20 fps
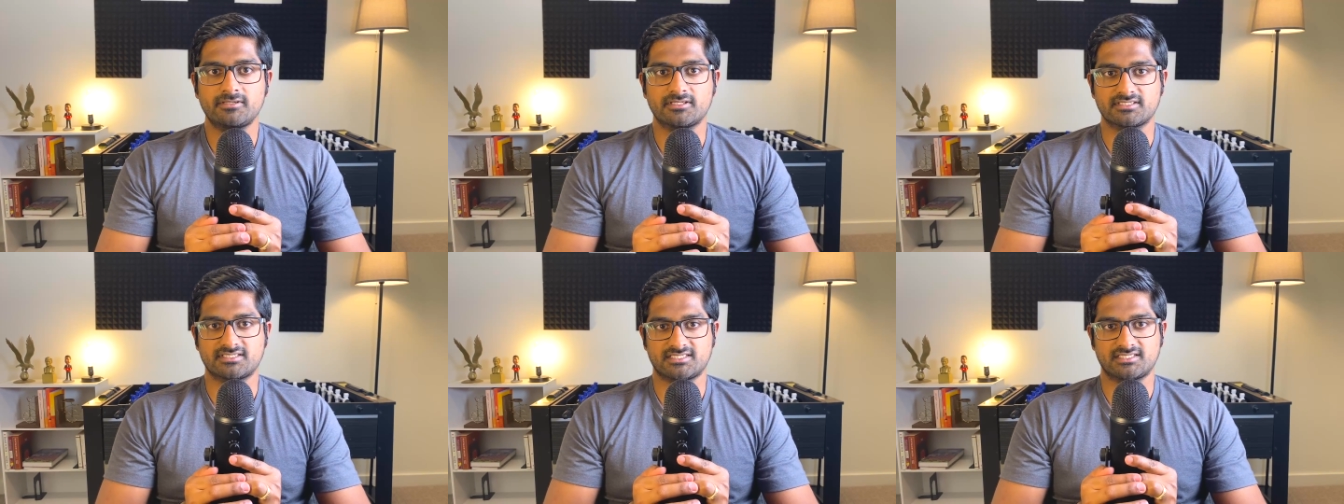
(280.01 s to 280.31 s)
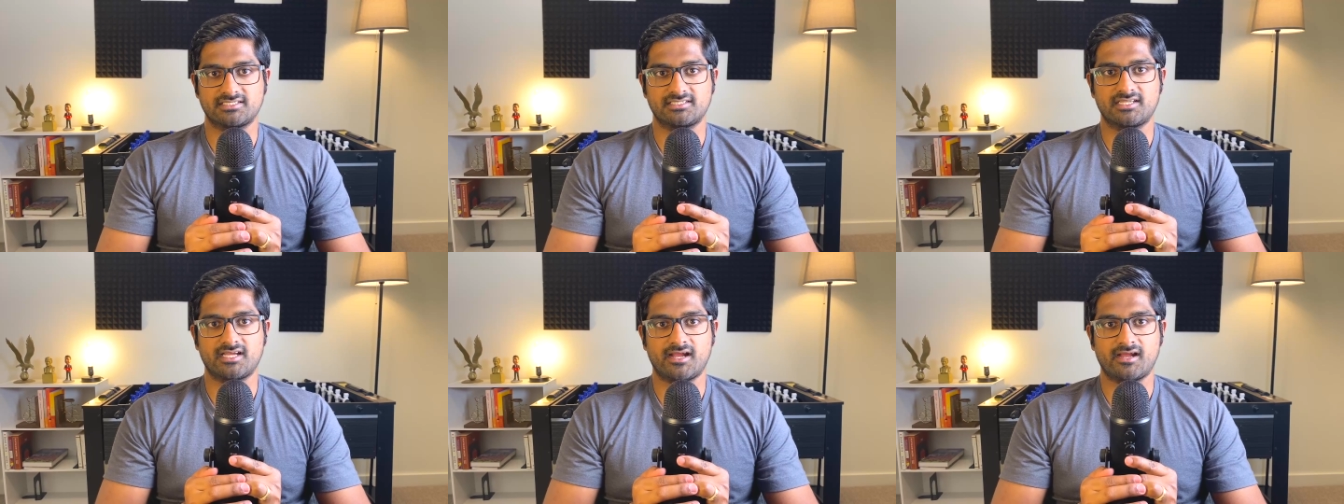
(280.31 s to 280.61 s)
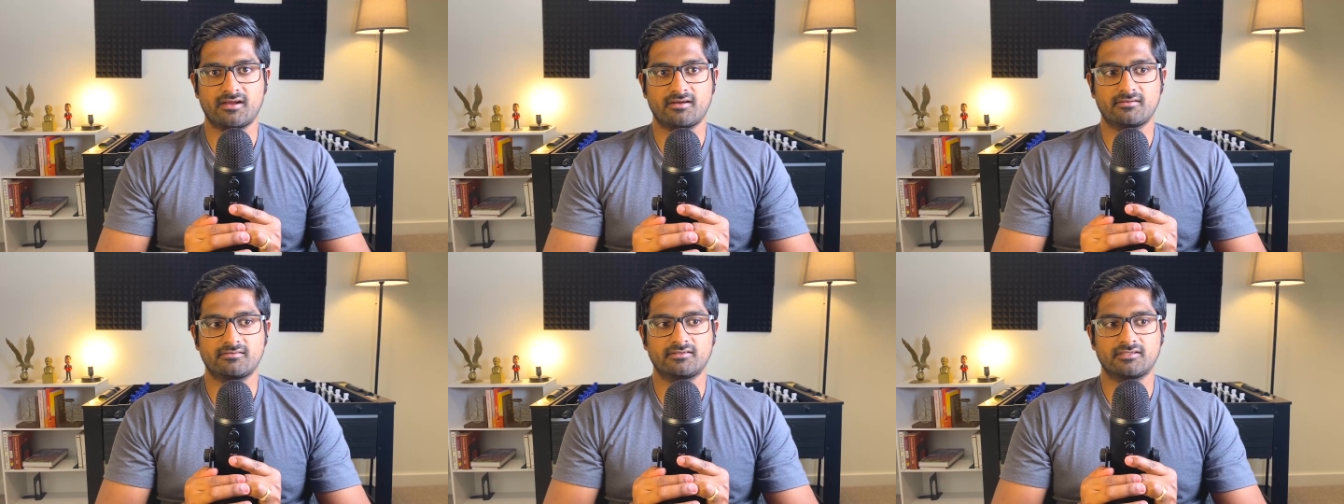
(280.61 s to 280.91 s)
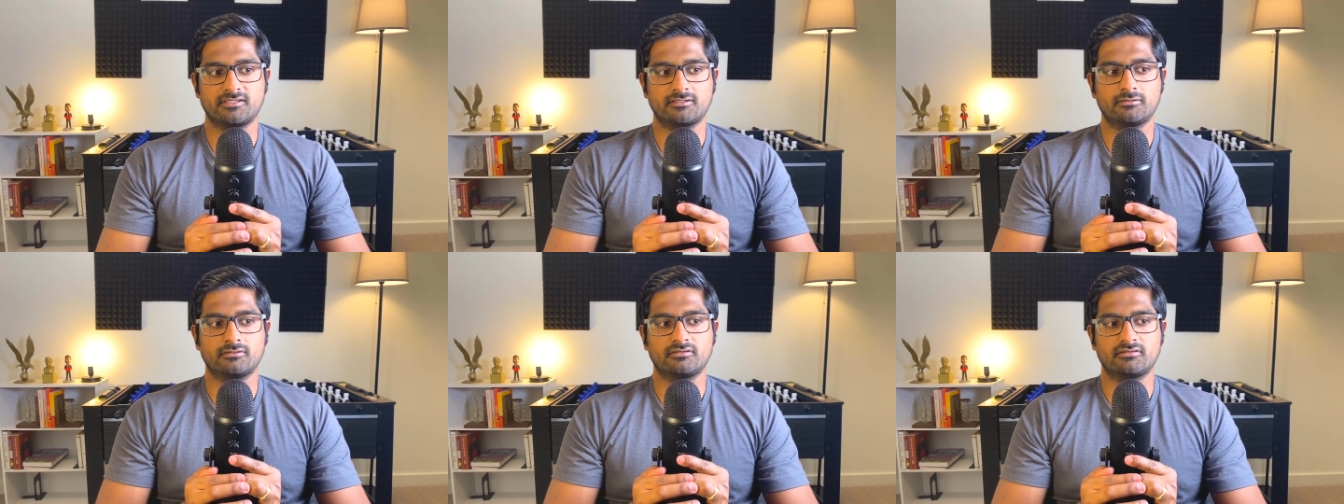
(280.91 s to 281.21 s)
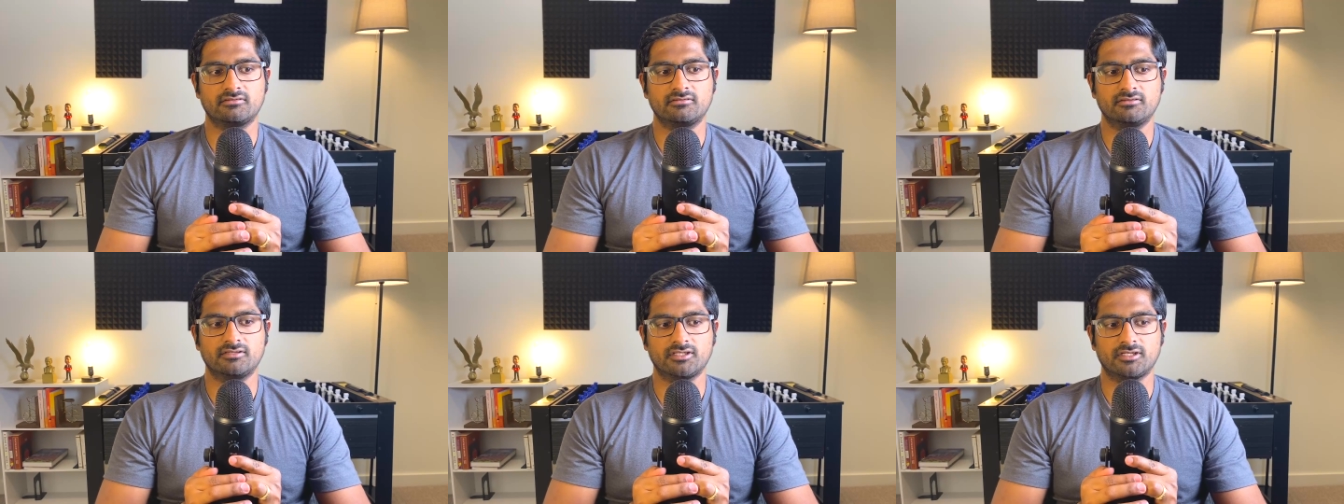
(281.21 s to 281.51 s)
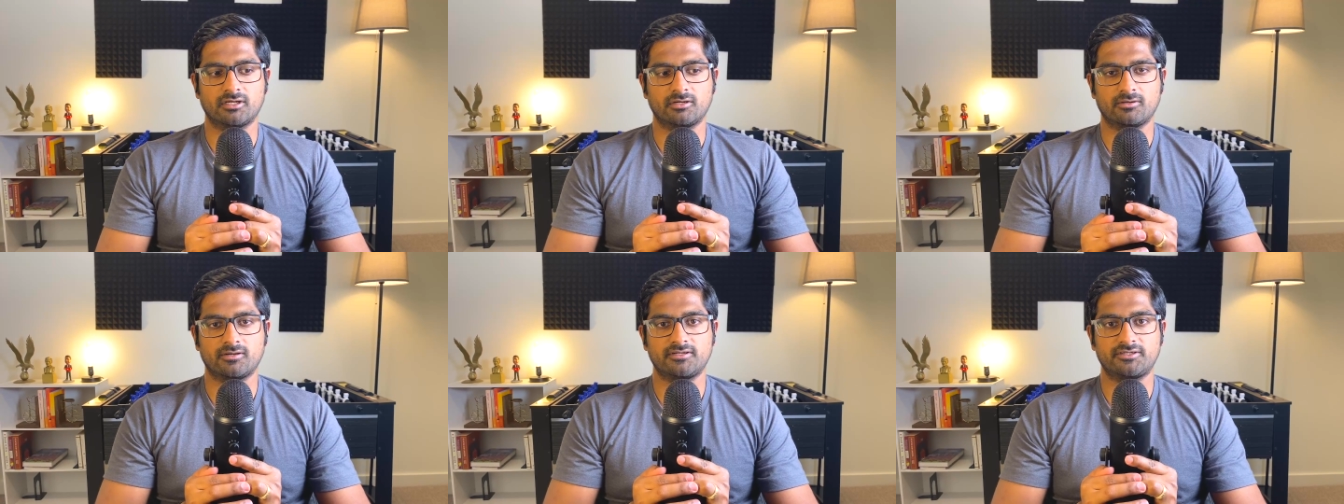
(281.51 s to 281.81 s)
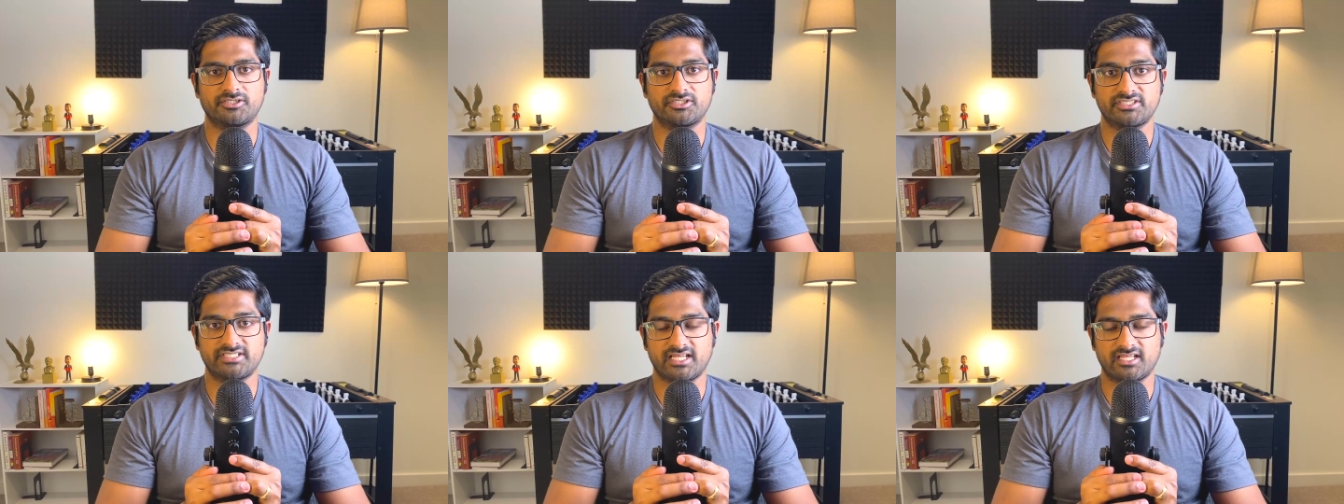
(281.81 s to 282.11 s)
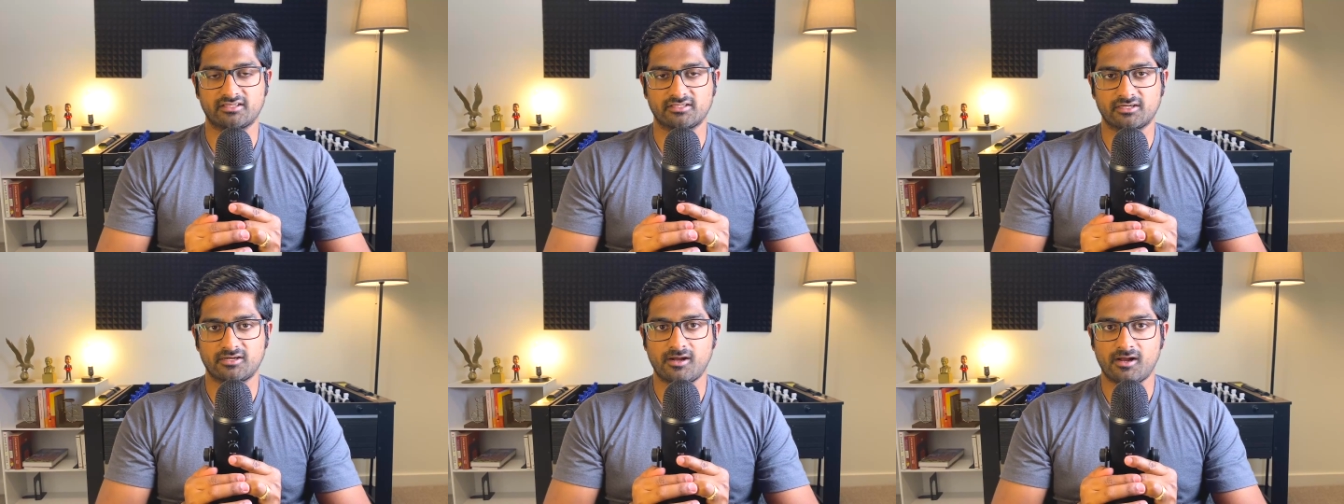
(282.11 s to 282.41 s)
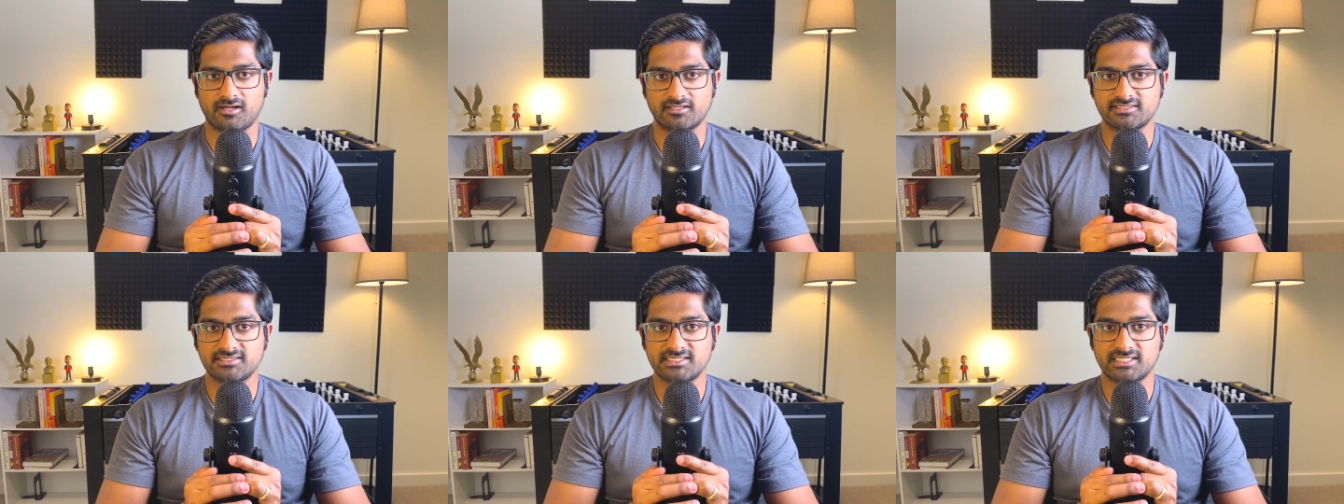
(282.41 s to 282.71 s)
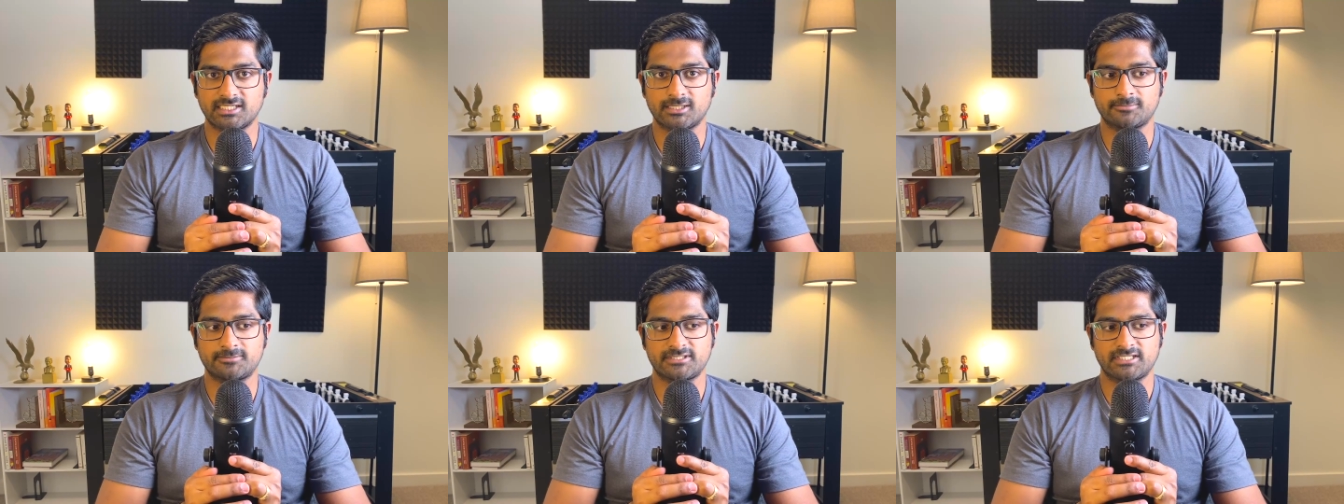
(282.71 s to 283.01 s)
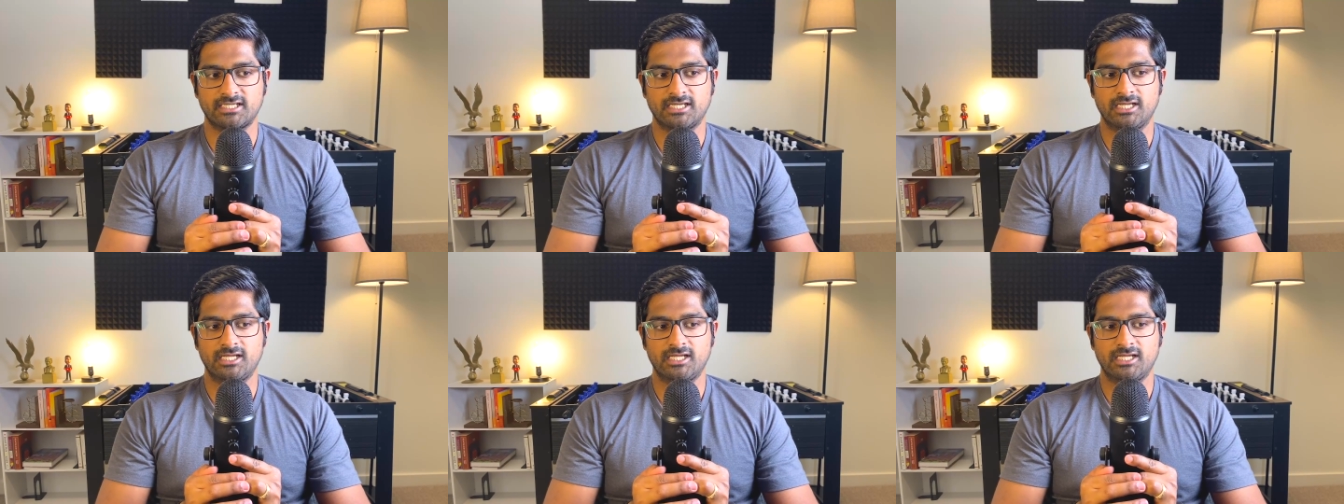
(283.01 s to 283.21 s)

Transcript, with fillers: to sit down and you know understand the concepts